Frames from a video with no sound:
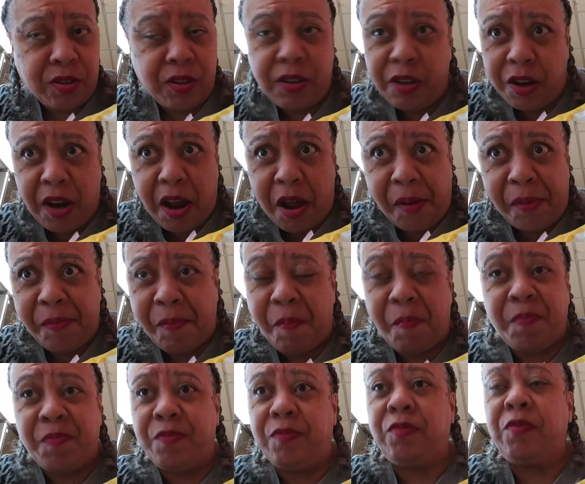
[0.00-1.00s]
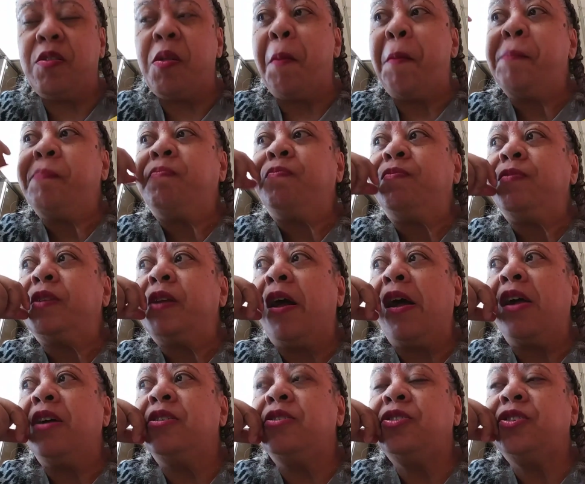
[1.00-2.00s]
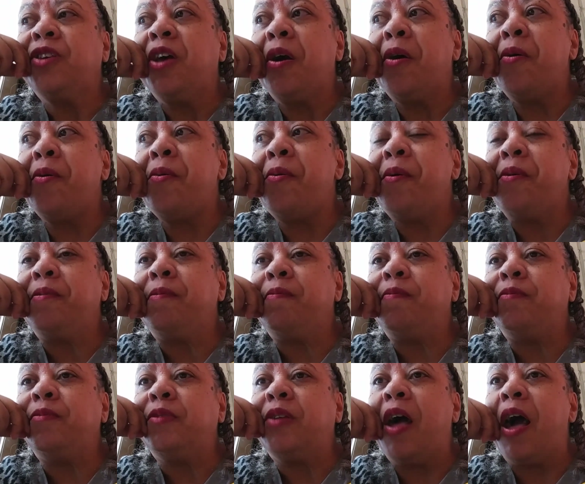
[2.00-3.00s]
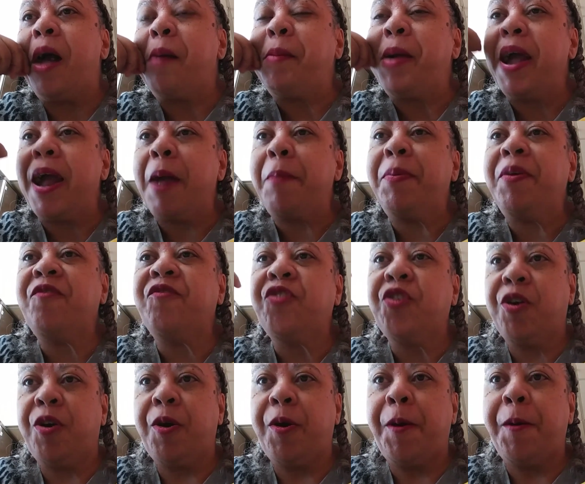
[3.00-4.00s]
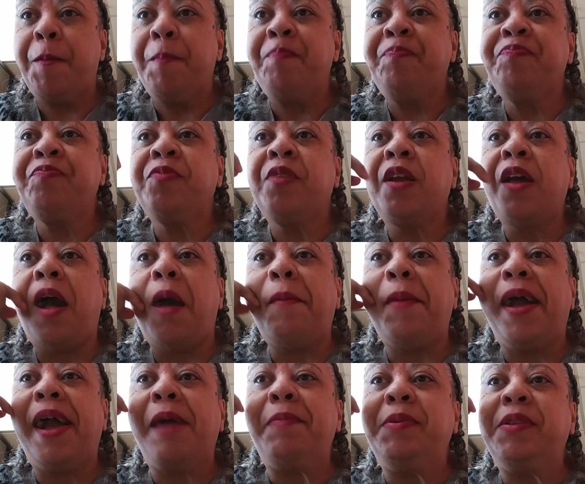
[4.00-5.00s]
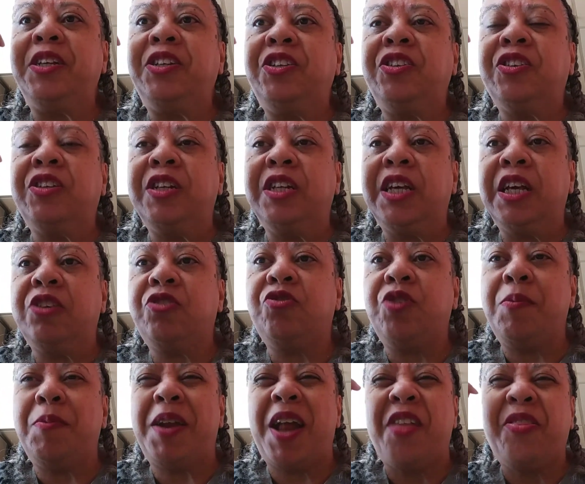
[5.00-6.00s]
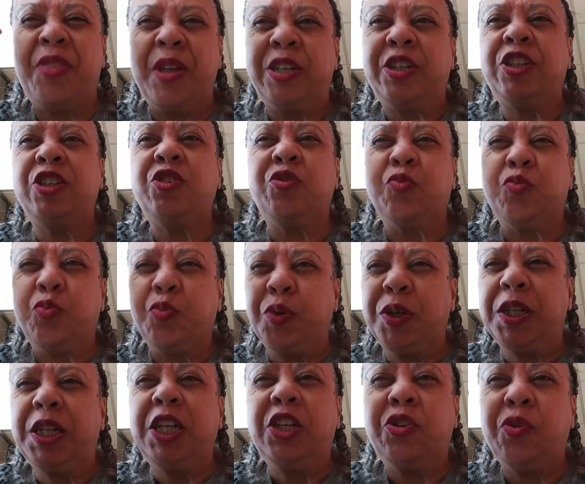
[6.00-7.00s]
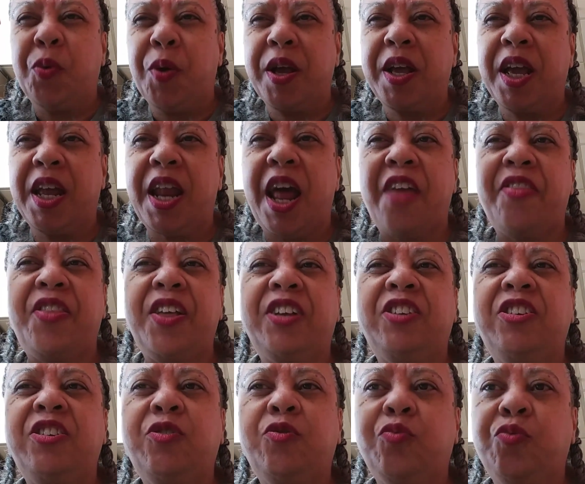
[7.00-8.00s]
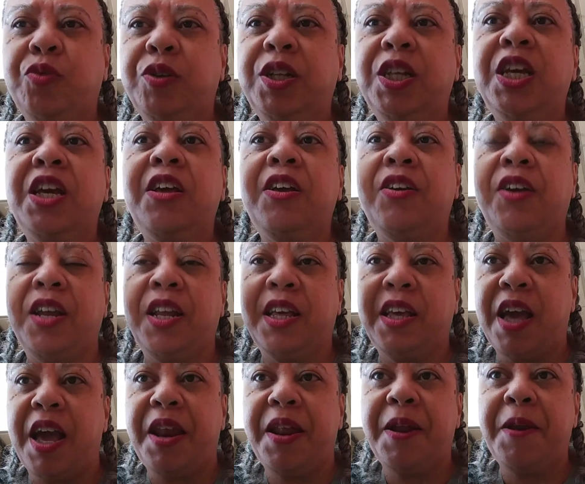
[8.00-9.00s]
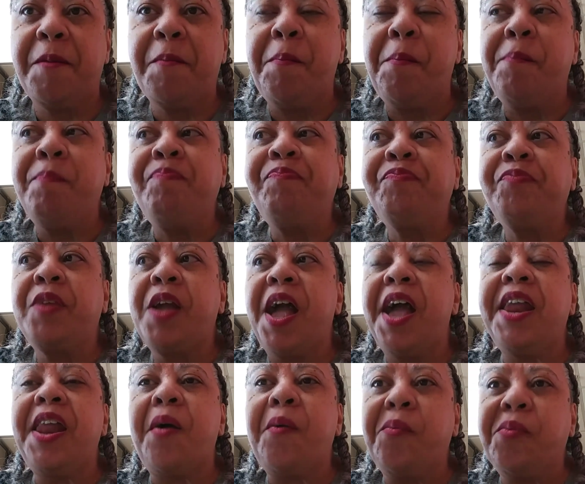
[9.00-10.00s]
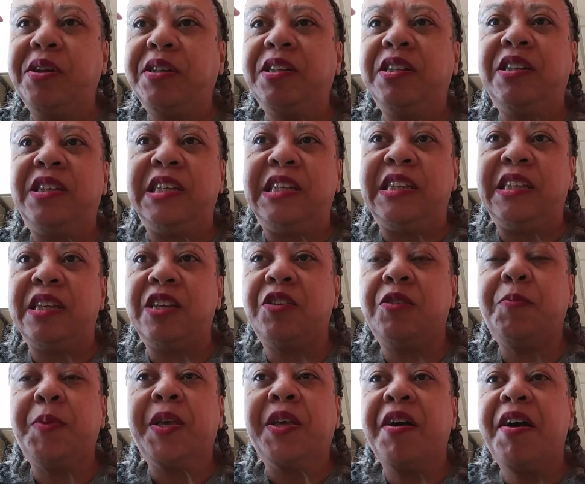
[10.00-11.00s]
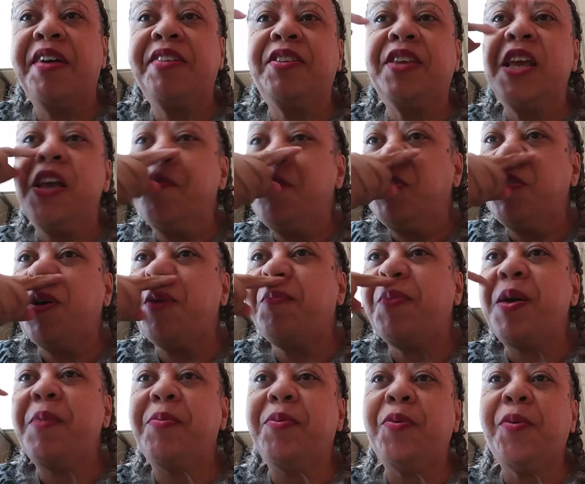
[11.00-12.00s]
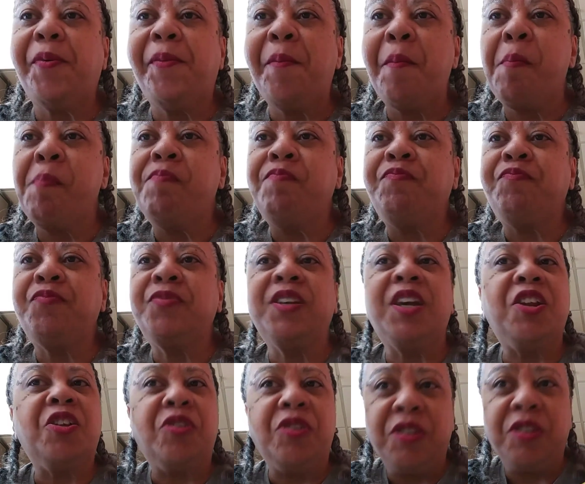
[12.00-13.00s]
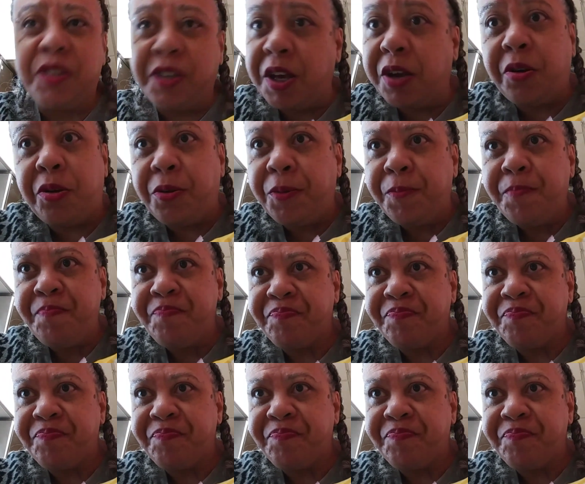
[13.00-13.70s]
you know. So I'm happy for her. I'm happy that she's going to get treatment. I think she's really doing it. I think she's really going to get it. And I want to see this, because even though people get a good giggle